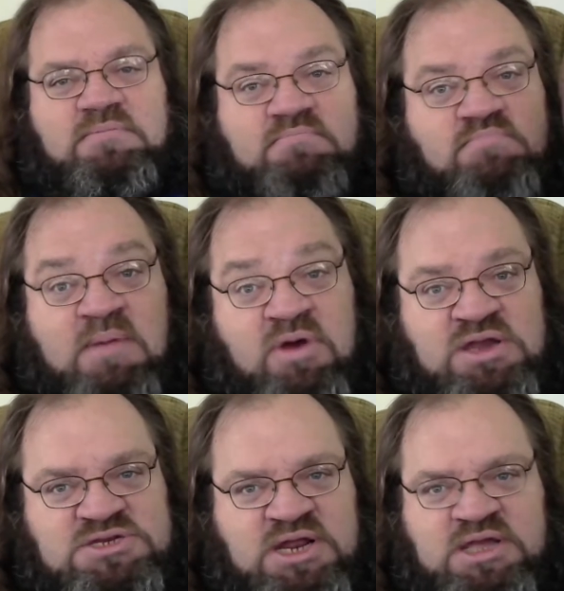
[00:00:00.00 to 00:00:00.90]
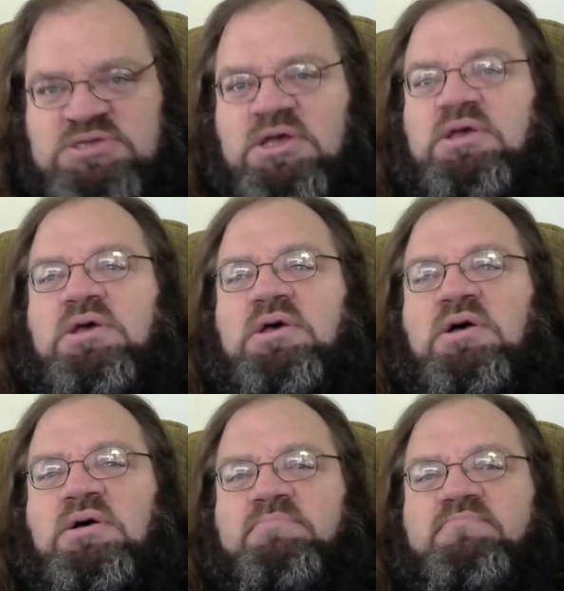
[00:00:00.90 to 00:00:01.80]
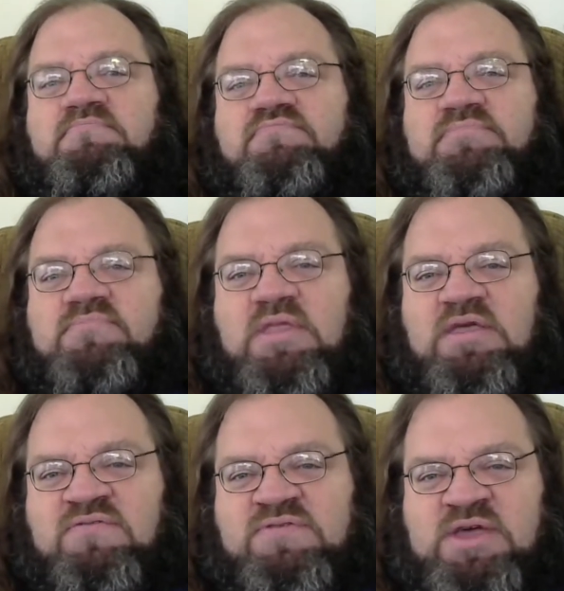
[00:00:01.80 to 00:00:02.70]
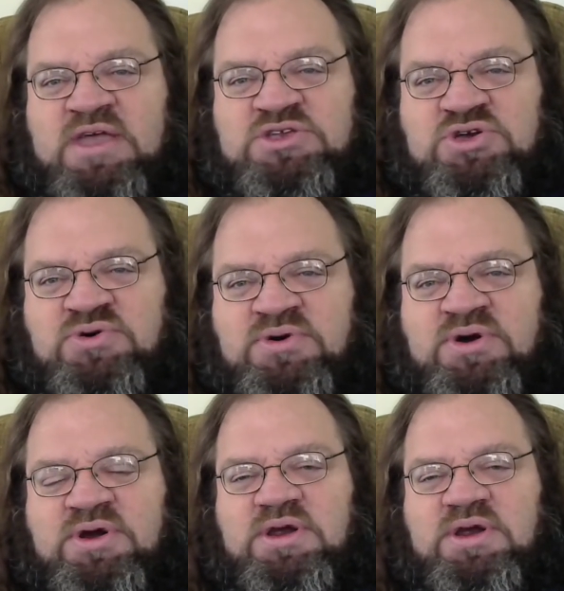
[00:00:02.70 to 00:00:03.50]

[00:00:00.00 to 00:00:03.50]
my brain sticks. Um, if you get your